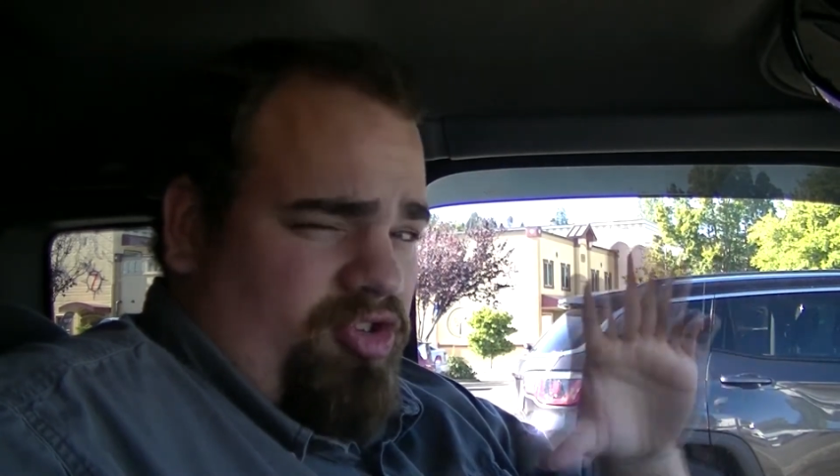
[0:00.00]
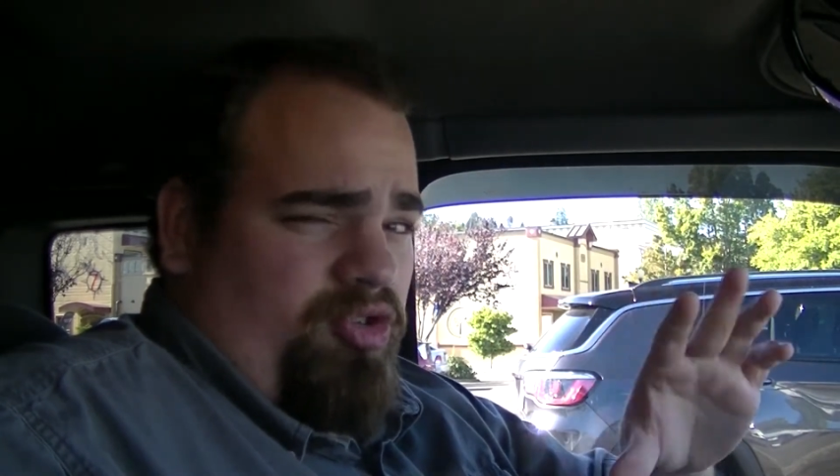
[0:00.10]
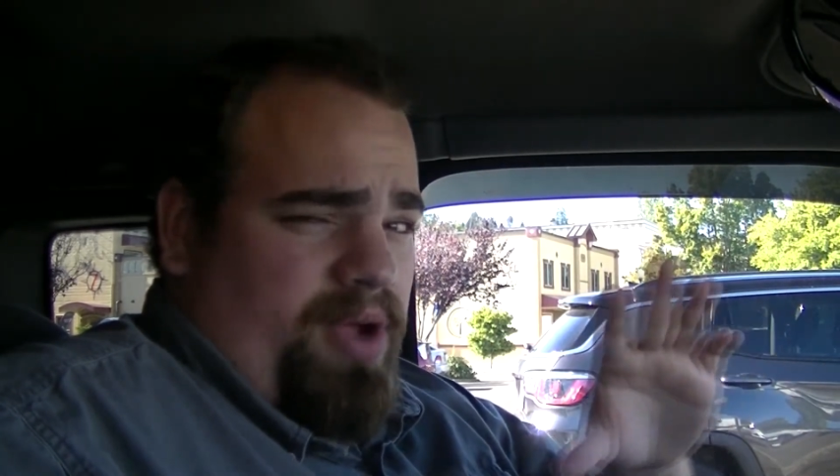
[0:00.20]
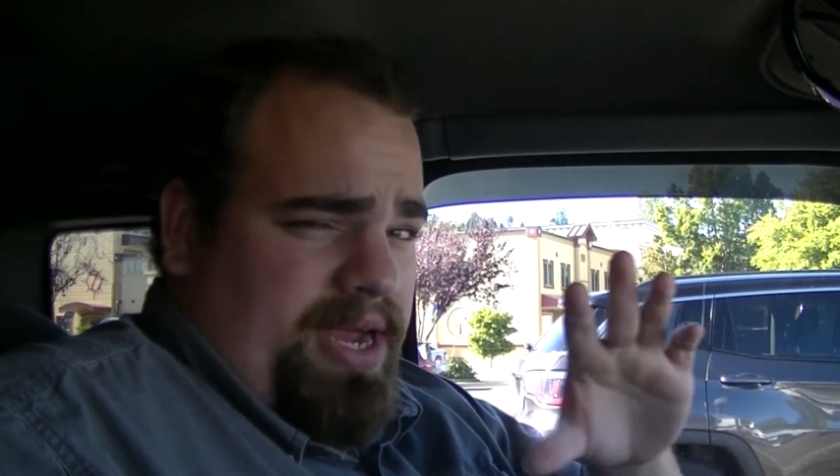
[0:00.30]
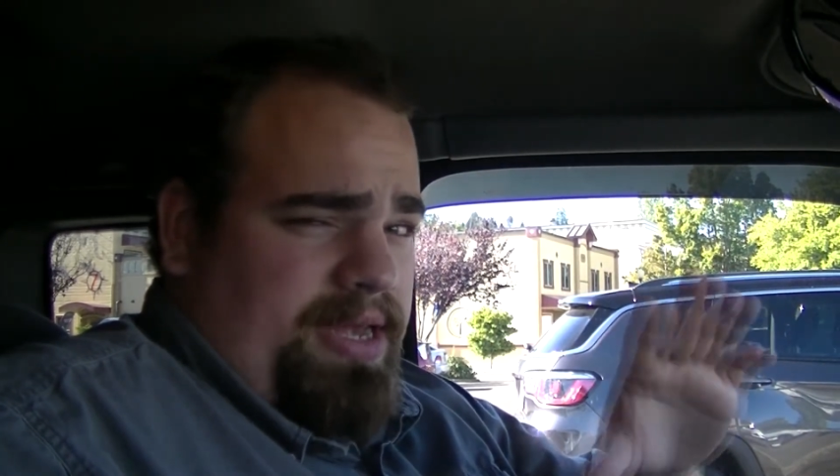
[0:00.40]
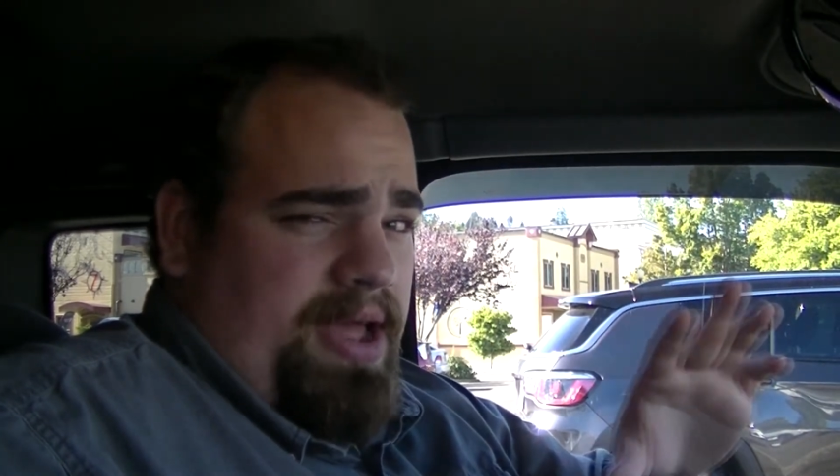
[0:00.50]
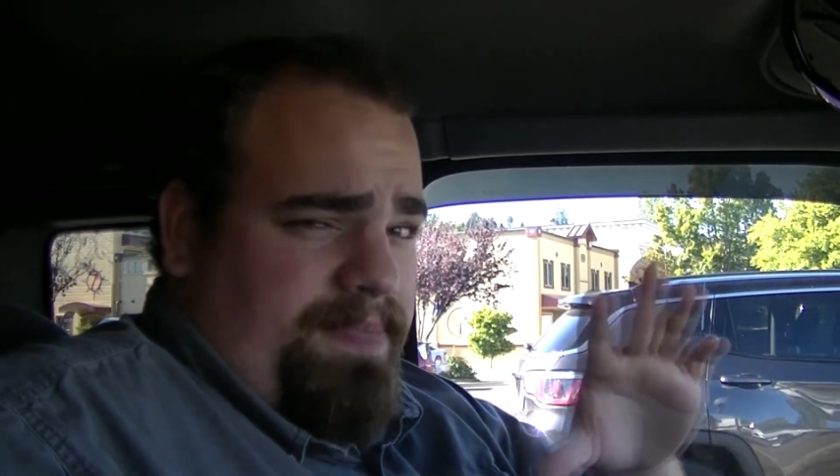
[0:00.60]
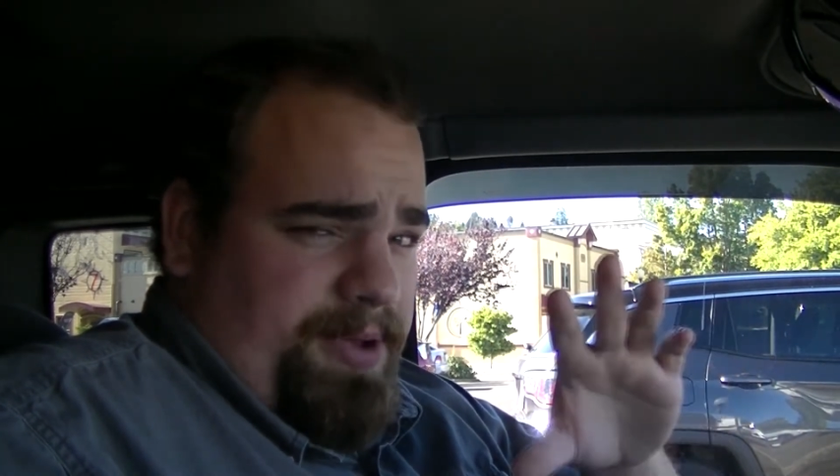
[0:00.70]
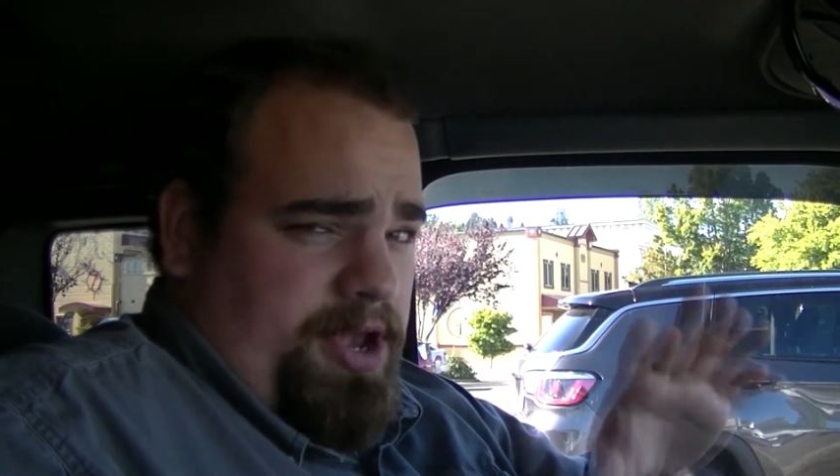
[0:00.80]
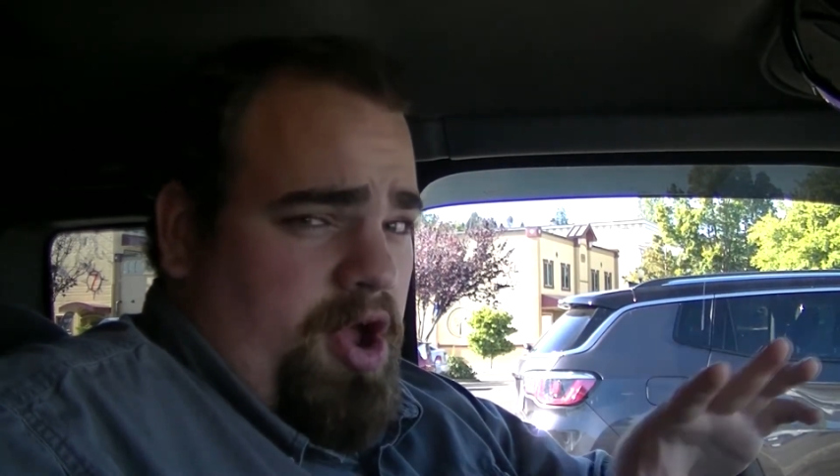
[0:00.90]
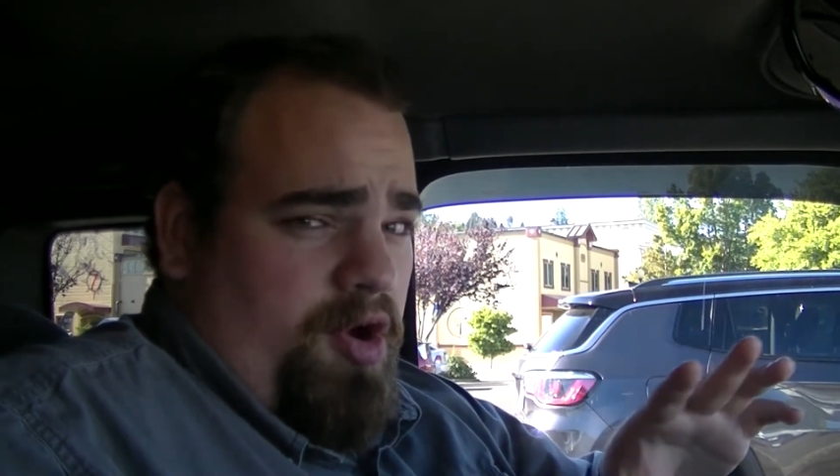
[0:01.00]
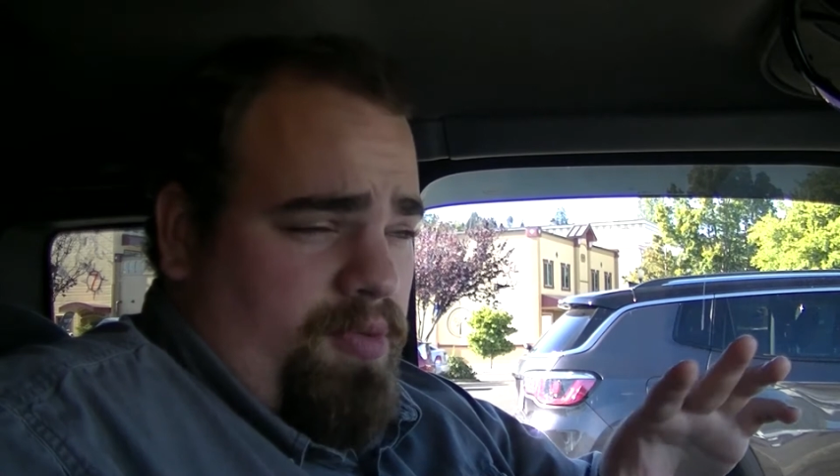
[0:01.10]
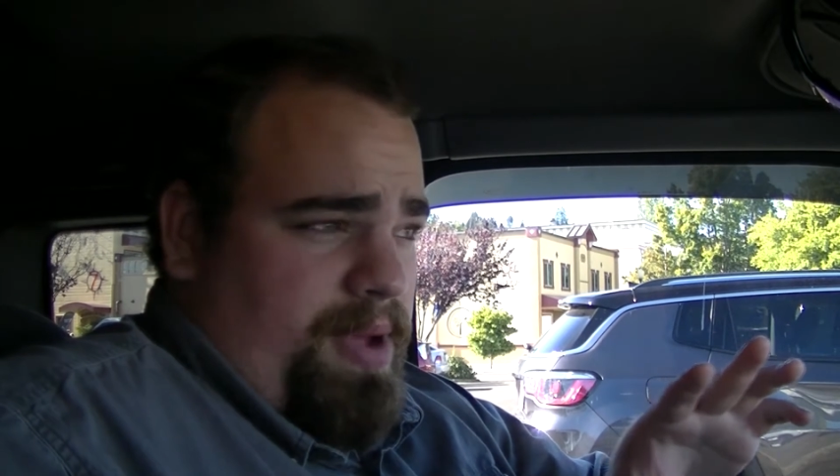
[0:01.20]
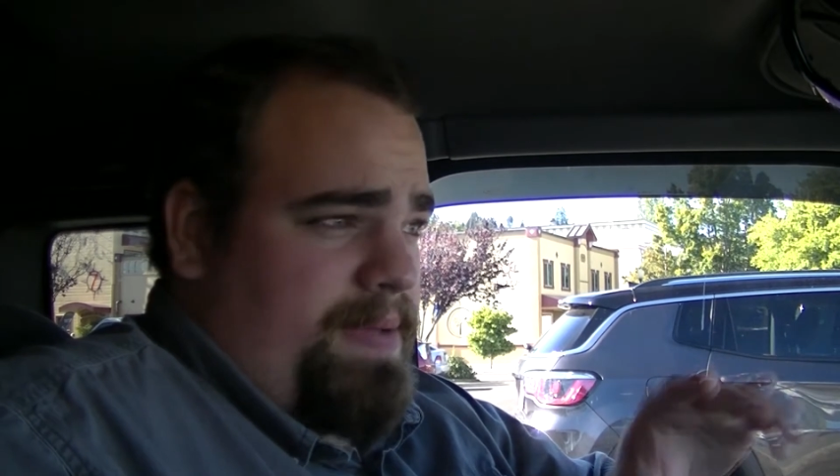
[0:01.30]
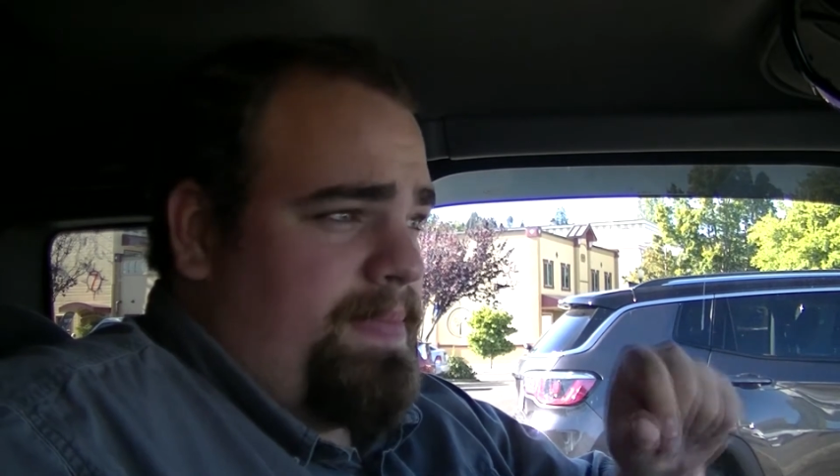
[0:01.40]
tricked up
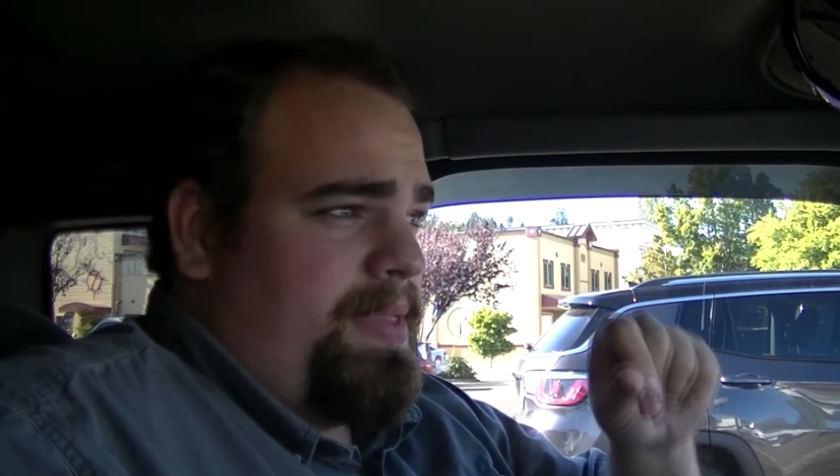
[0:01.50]
gnome.